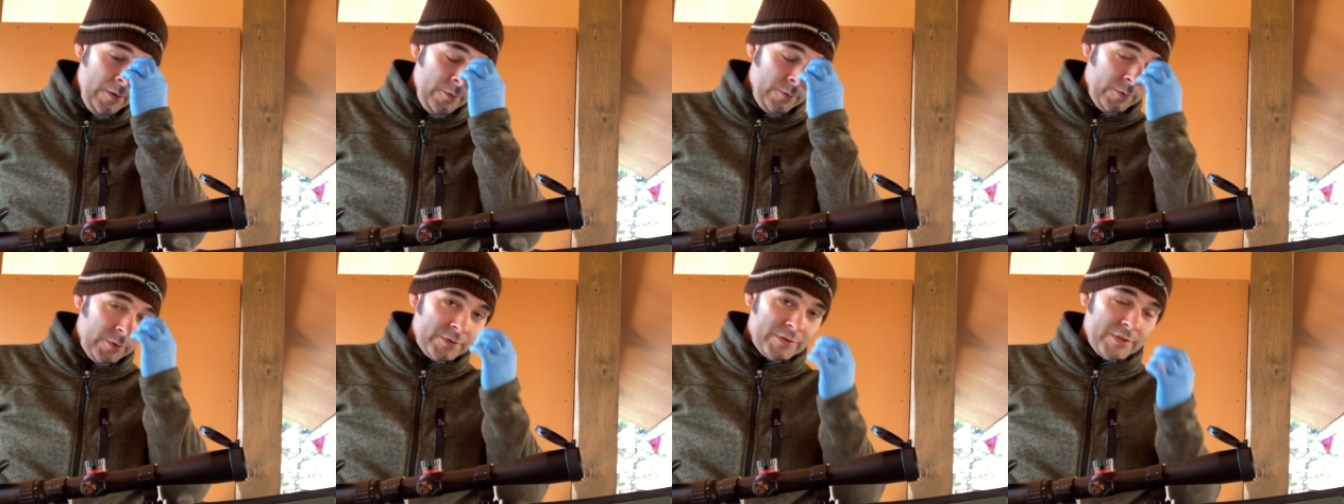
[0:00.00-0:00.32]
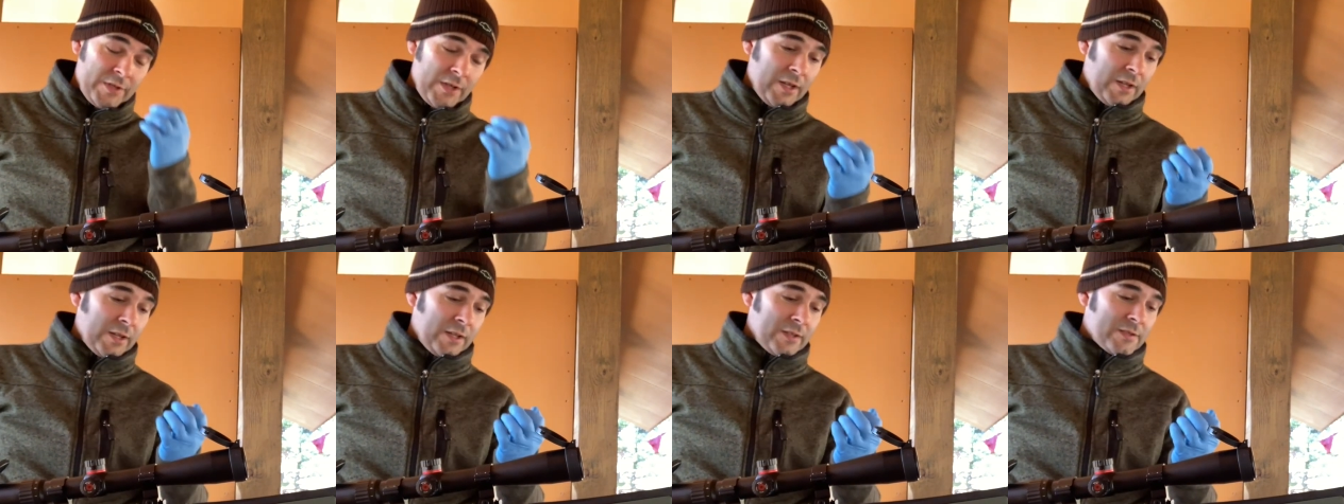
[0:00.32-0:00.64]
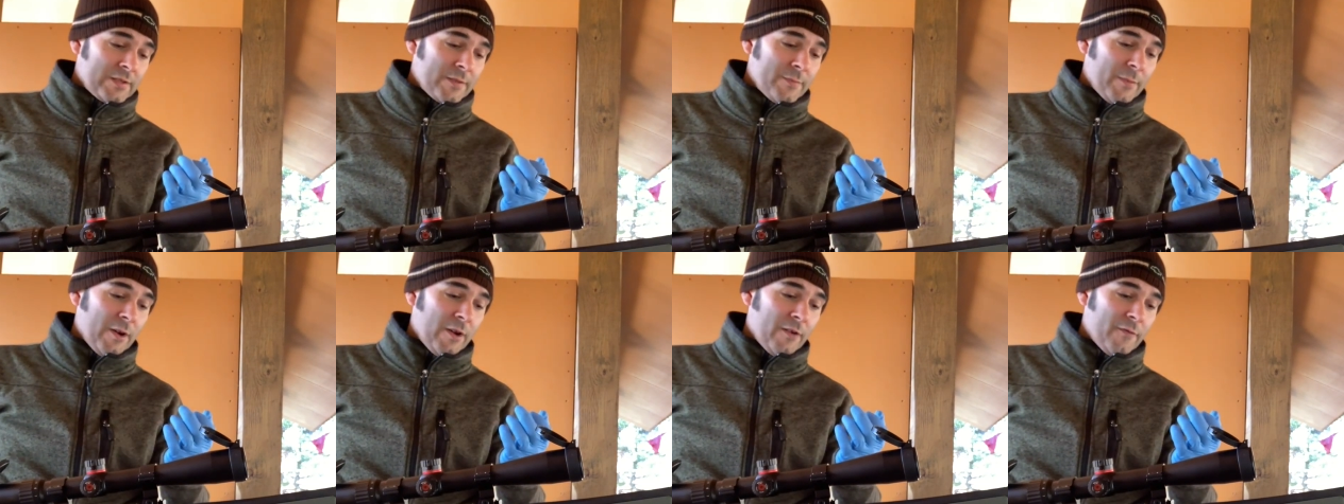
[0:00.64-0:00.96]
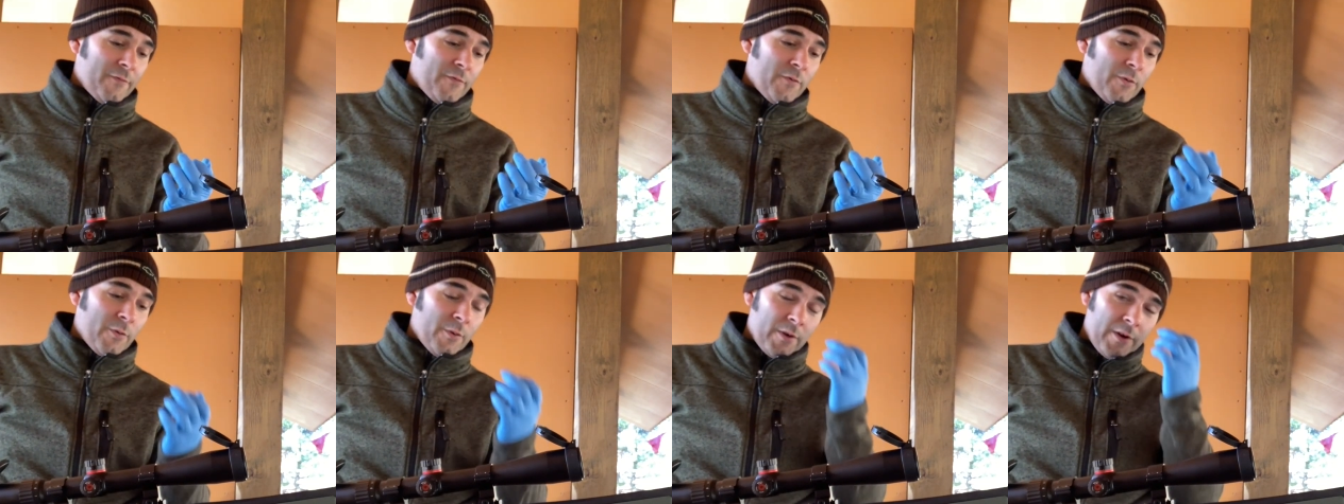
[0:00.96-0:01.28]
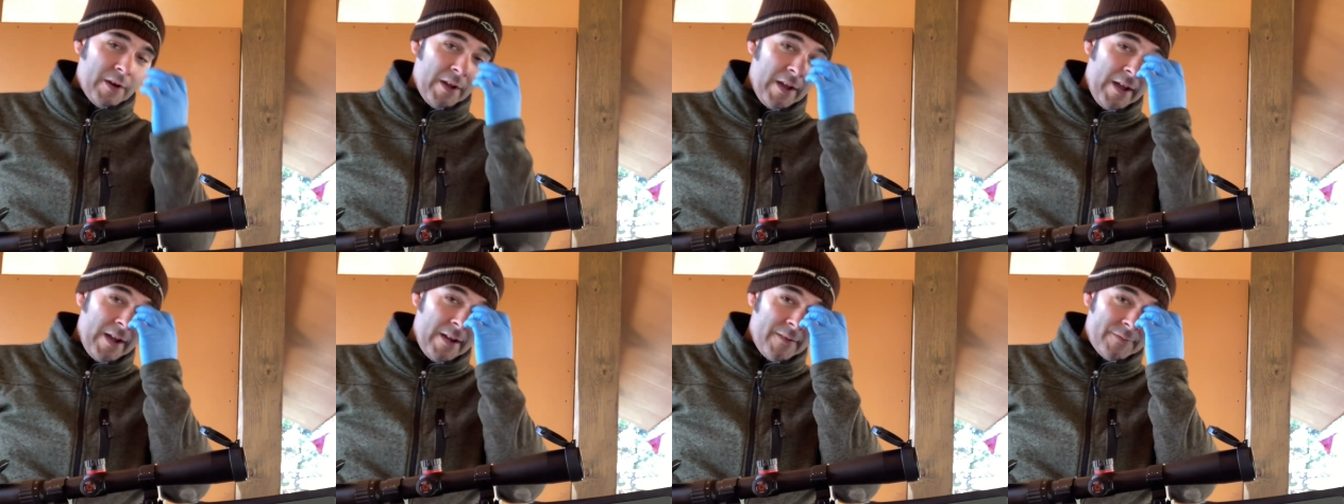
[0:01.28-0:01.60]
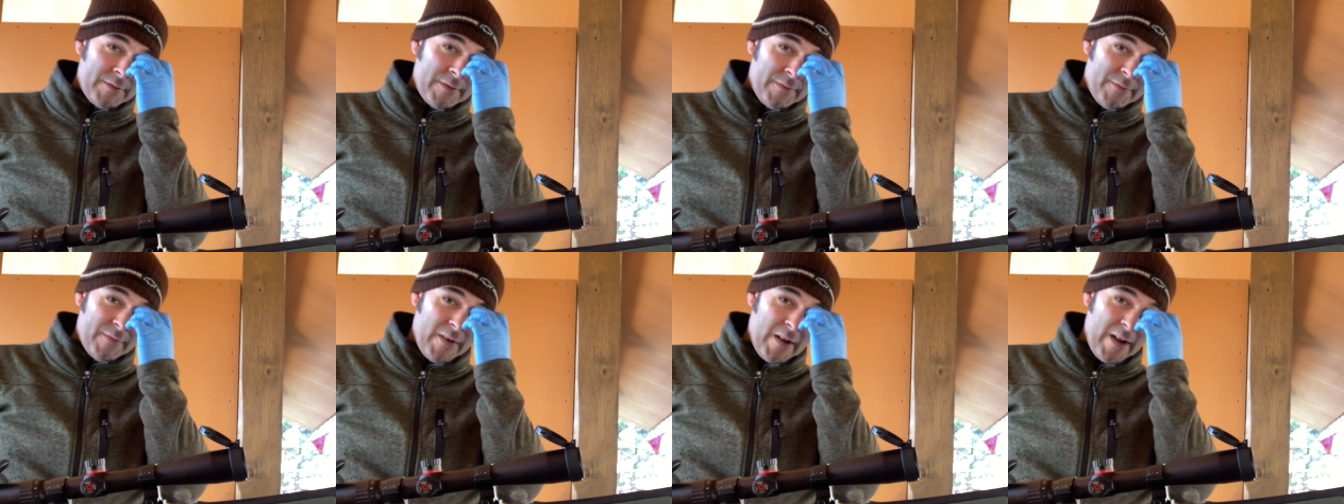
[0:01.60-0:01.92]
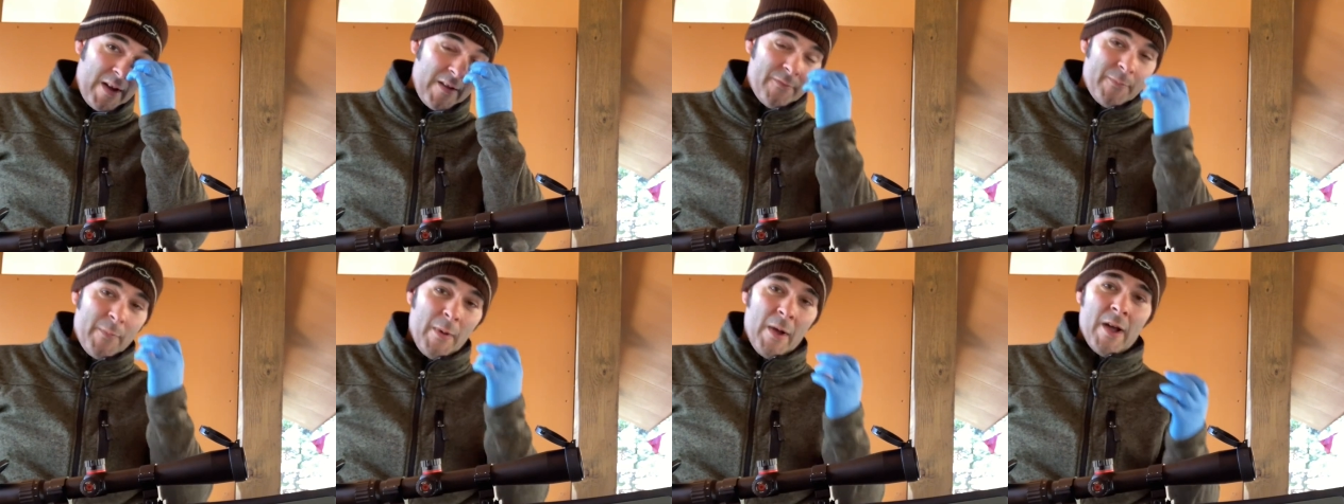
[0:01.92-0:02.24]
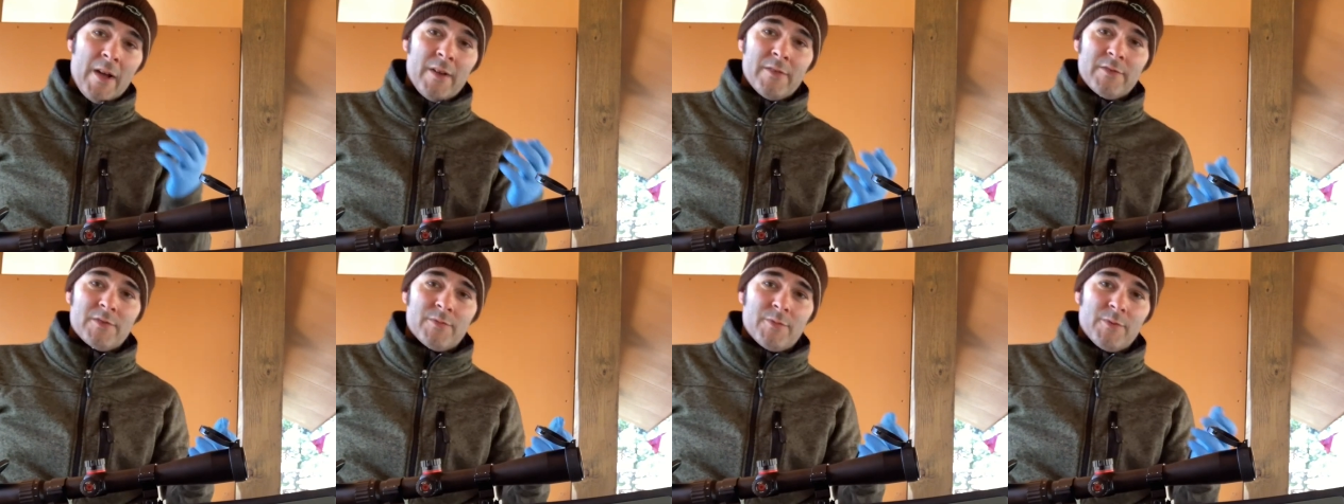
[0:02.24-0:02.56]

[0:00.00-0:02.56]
were saying it's about 4.5 to 5 pounds,